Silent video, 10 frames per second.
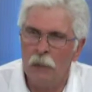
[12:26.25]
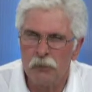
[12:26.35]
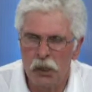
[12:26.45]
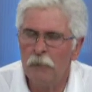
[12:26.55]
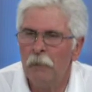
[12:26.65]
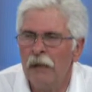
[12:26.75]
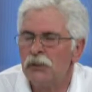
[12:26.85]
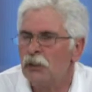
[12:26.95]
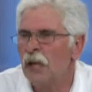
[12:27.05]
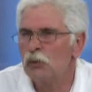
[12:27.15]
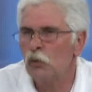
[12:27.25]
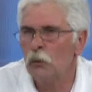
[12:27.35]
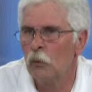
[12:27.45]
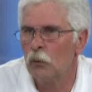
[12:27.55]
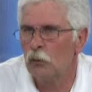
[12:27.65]
Some of the basic things
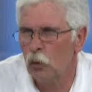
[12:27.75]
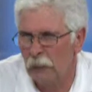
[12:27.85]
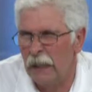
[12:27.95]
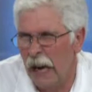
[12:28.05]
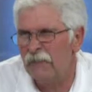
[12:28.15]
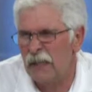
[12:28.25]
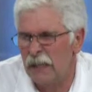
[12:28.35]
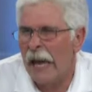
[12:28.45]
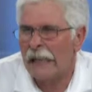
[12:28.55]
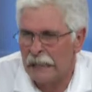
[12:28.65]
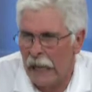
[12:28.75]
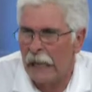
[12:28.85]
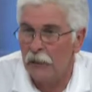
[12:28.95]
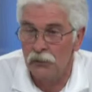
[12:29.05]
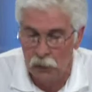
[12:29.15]
we'll be having that
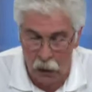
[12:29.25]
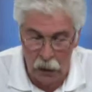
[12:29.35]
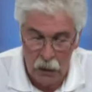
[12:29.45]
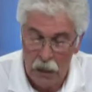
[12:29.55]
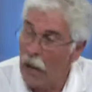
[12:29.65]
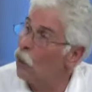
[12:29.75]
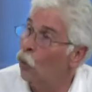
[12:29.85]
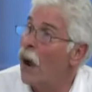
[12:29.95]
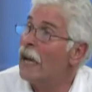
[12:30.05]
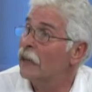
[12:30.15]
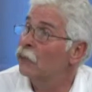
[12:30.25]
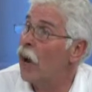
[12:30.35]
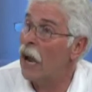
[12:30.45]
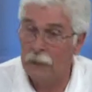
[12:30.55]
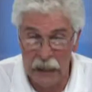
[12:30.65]
day is a wagon
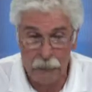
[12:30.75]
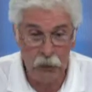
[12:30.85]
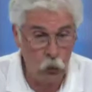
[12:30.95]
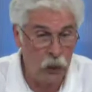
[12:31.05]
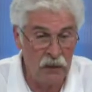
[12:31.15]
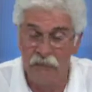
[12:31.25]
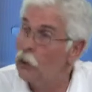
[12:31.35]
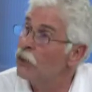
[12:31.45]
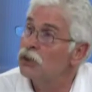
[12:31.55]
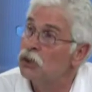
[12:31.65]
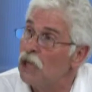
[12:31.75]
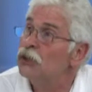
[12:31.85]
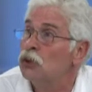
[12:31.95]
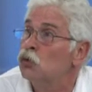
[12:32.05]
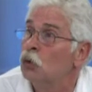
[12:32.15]
ride in between the various
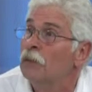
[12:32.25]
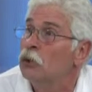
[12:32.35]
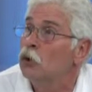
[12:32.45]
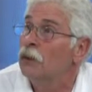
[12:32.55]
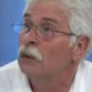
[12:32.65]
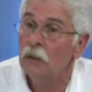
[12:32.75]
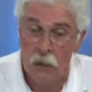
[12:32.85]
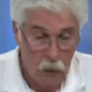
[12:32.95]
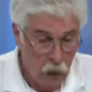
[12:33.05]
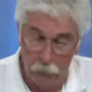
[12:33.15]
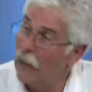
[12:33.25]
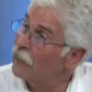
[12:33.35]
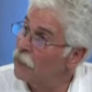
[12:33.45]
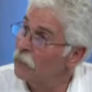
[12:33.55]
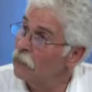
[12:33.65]
stations we'll be doing, pond
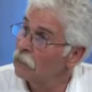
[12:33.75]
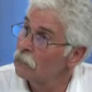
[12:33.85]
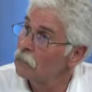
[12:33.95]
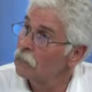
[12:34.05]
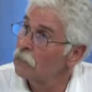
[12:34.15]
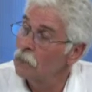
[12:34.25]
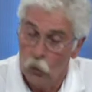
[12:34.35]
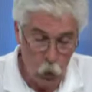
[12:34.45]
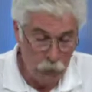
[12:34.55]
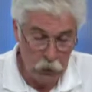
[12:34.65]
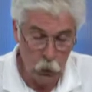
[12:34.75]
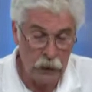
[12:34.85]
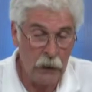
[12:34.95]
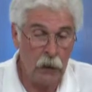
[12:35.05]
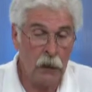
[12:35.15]
dipping. We'll be
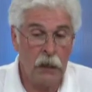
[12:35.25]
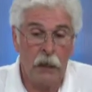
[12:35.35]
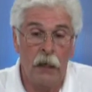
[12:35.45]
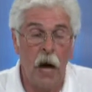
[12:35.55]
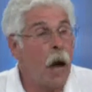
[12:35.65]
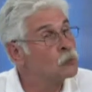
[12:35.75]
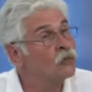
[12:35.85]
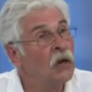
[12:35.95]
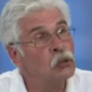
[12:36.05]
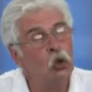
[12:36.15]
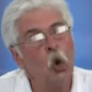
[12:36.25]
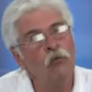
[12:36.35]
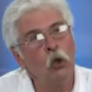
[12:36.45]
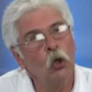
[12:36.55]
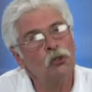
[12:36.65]
doing observation
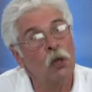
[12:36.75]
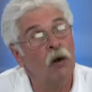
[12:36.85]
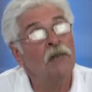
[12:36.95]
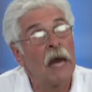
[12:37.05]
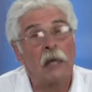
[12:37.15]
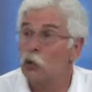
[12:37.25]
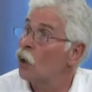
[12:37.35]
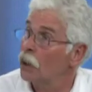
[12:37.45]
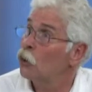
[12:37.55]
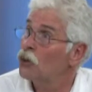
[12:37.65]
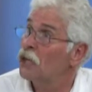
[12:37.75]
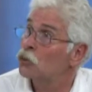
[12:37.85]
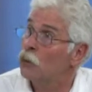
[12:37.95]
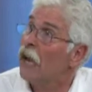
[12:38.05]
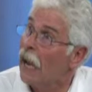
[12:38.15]
overlooks of the actual heron nest
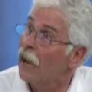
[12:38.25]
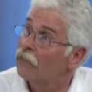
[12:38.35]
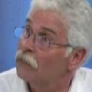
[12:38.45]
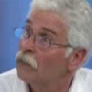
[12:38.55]
we have.